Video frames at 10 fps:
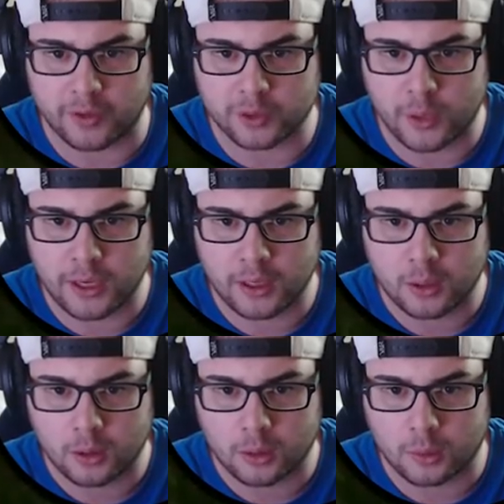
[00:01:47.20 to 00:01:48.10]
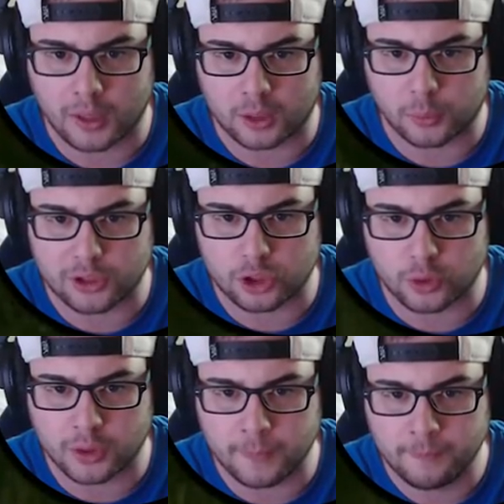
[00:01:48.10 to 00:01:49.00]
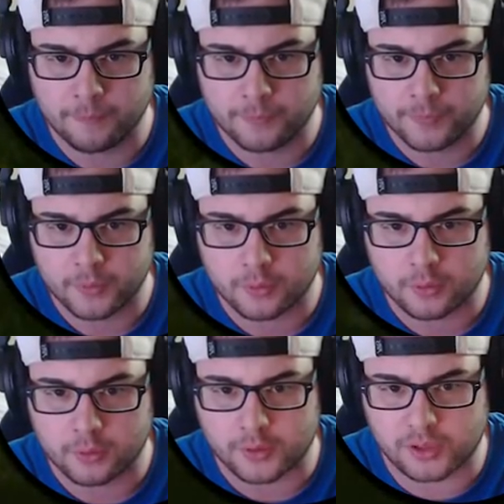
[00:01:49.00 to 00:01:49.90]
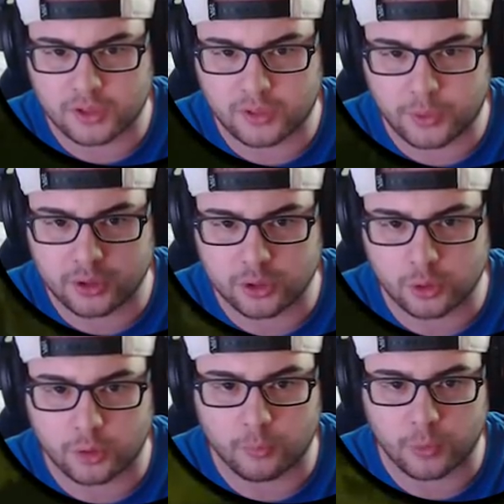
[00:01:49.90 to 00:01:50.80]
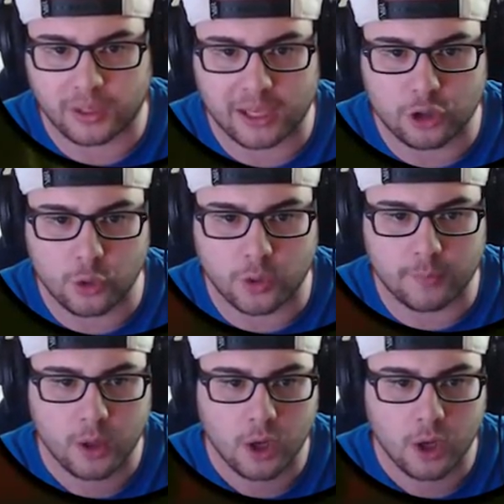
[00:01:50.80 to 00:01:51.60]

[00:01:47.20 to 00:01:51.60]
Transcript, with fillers: way? I mean, like, can we juke them? Just see if we can juke them. We can't juke them.